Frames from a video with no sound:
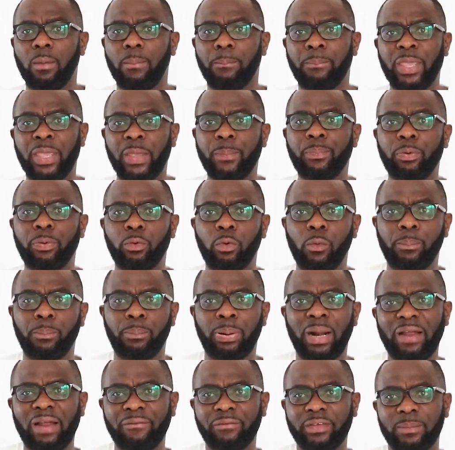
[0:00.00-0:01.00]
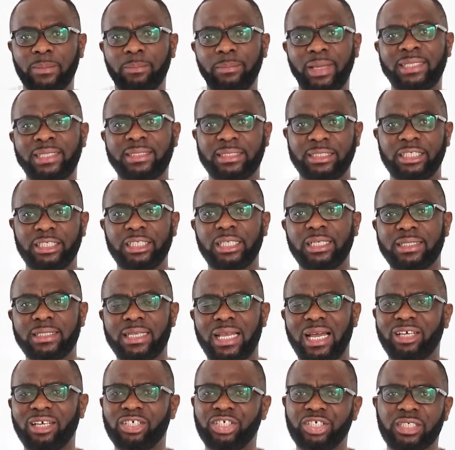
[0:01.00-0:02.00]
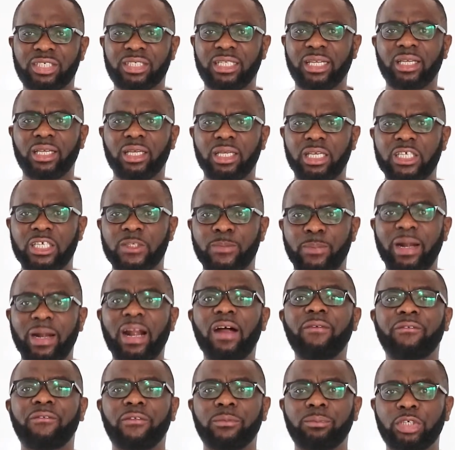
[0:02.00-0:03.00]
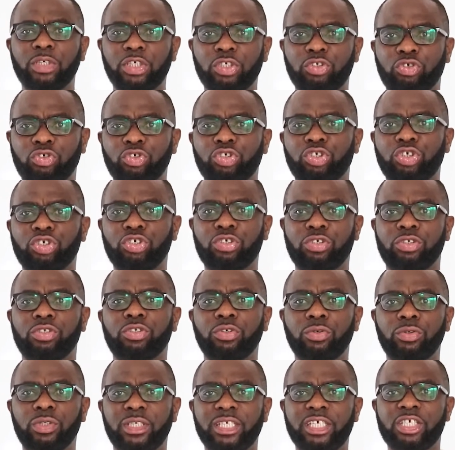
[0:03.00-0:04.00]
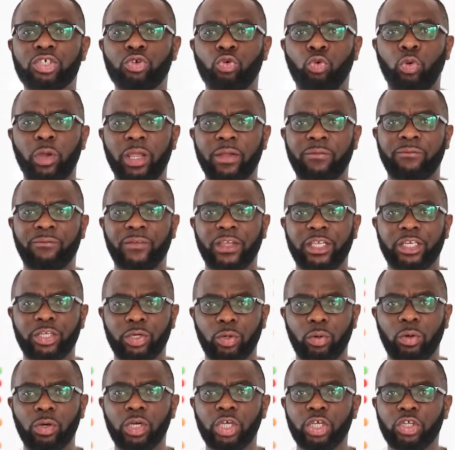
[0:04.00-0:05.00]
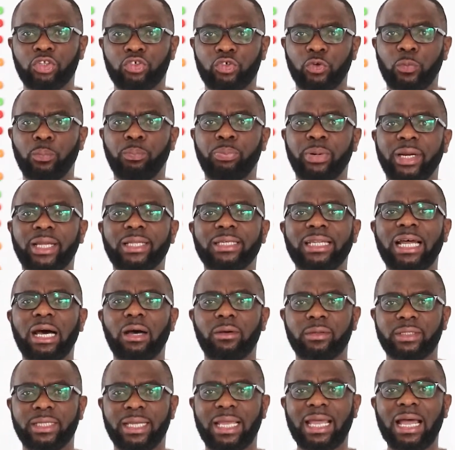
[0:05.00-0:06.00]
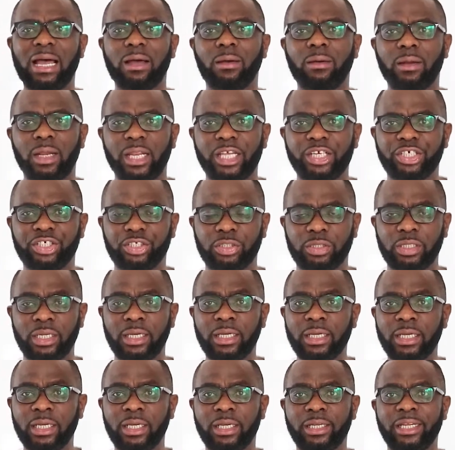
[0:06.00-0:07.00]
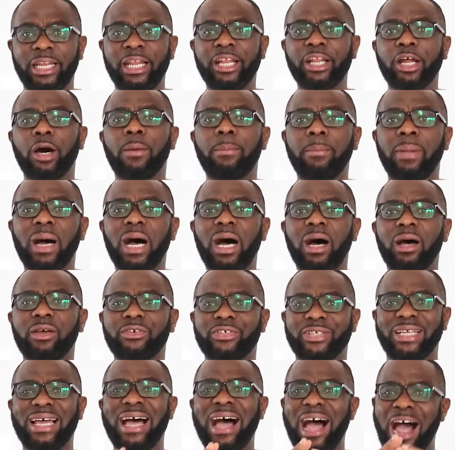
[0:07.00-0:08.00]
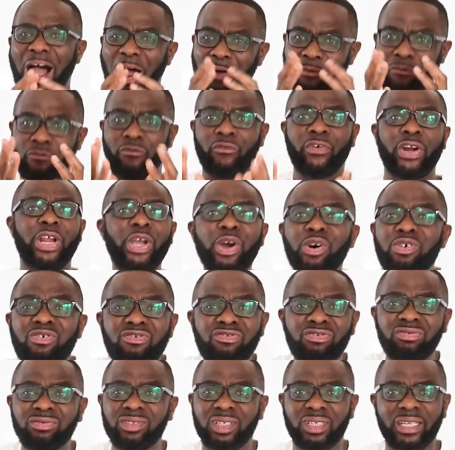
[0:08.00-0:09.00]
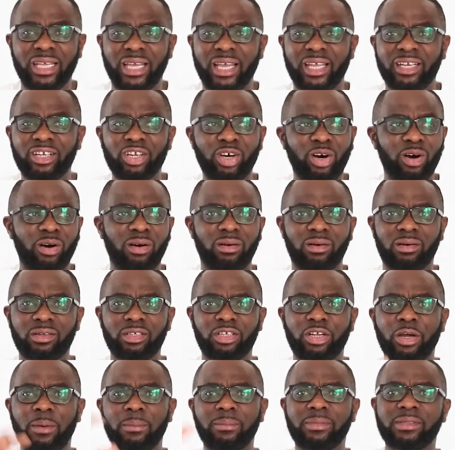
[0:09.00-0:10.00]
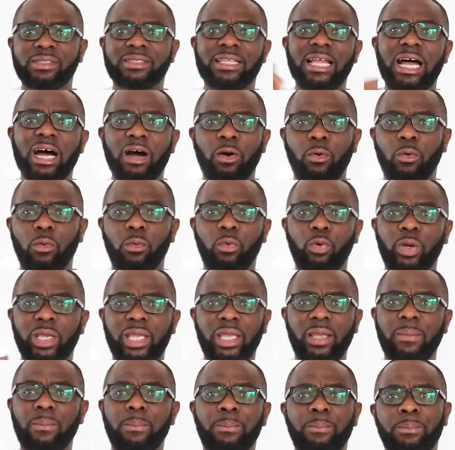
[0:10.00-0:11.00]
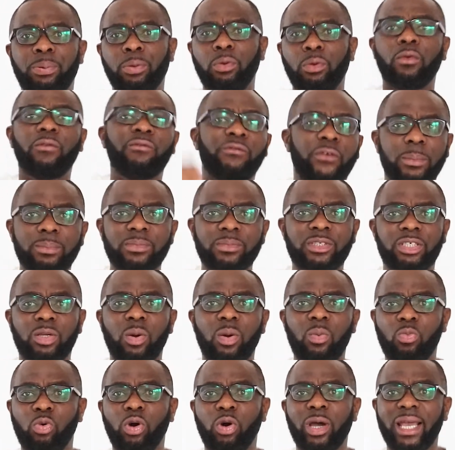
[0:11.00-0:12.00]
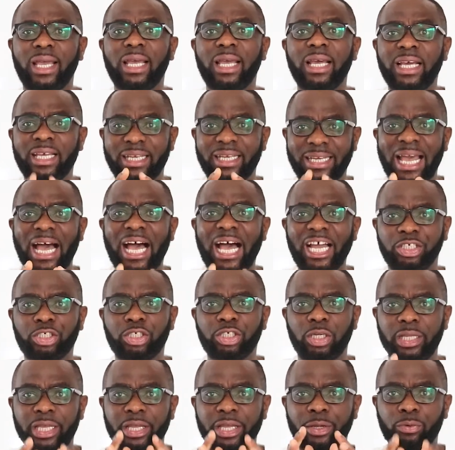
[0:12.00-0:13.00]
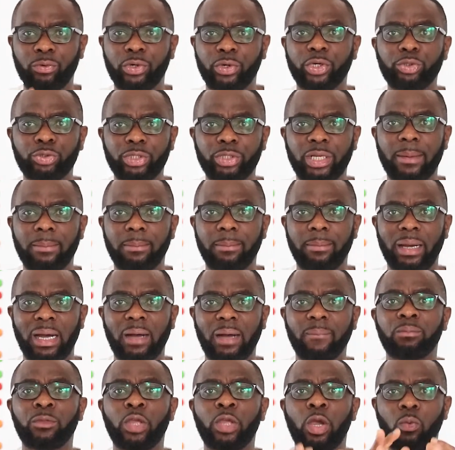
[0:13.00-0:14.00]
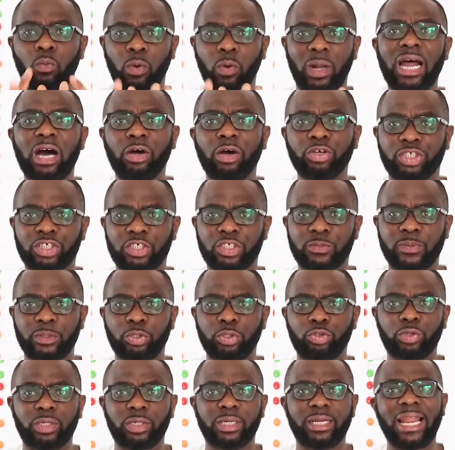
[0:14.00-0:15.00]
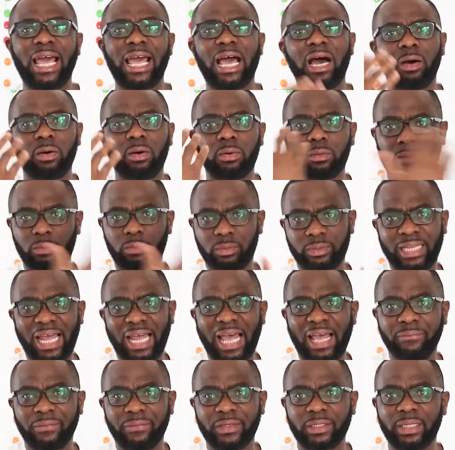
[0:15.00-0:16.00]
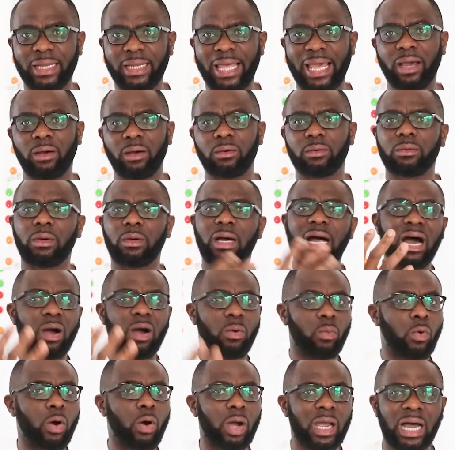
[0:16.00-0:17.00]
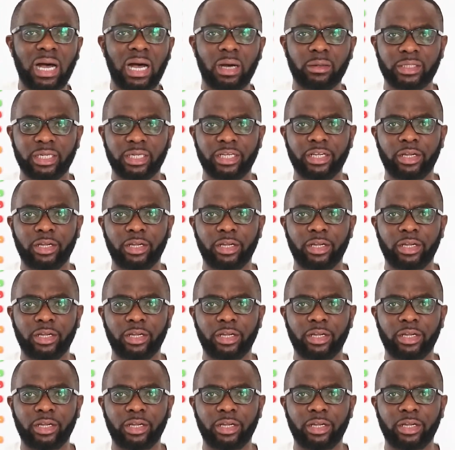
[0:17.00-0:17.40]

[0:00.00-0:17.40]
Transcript: people private messages, I just think it's better for me to just do this quick video to break down the calculation. The numbers are real. They're not numbers that we pull from somewhere. They're actually a real number. What I'll just be doing now, dive in now and work out the